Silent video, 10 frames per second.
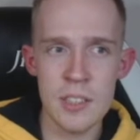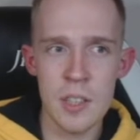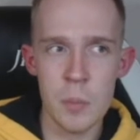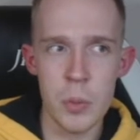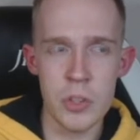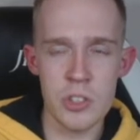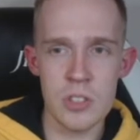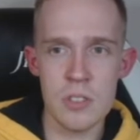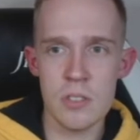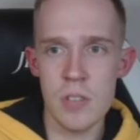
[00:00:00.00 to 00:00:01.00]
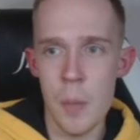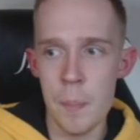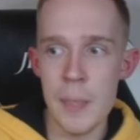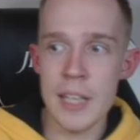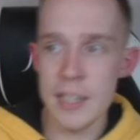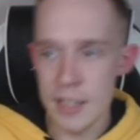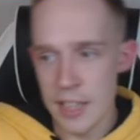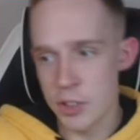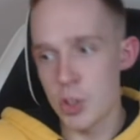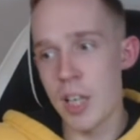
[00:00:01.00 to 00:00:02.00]
but there's a million
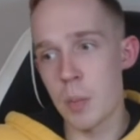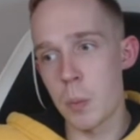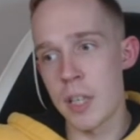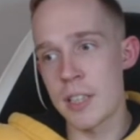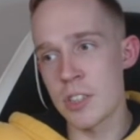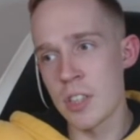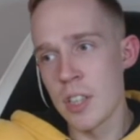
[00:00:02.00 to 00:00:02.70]
Clash Royale players,